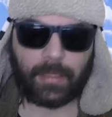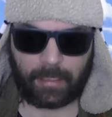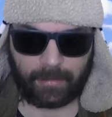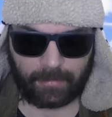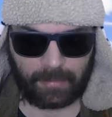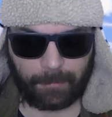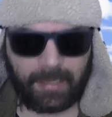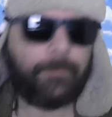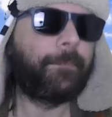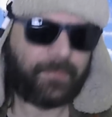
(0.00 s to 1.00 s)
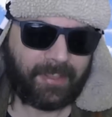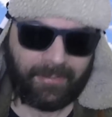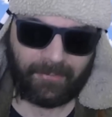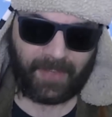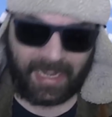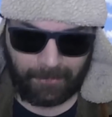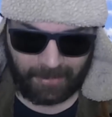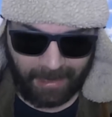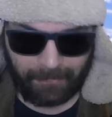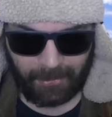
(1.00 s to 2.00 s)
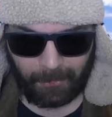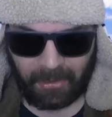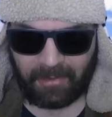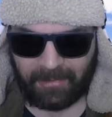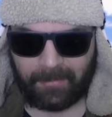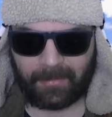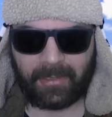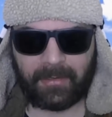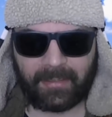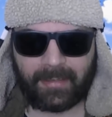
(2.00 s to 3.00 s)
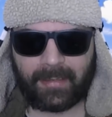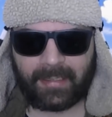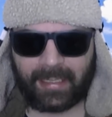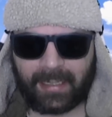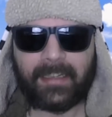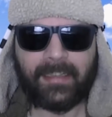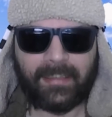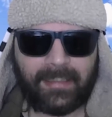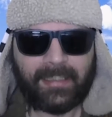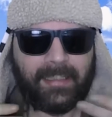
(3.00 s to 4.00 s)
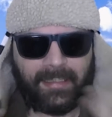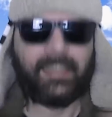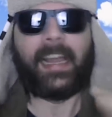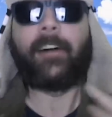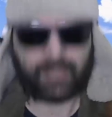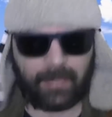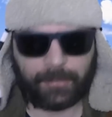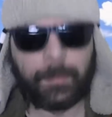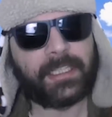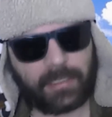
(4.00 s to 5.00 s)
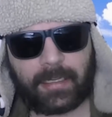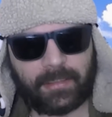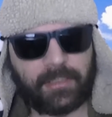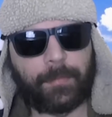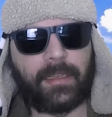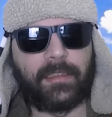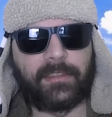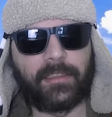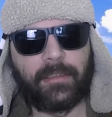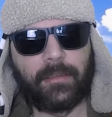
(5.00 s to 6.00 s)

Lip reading: I mean, vent whatever you want, but yeah, now gives me science, please.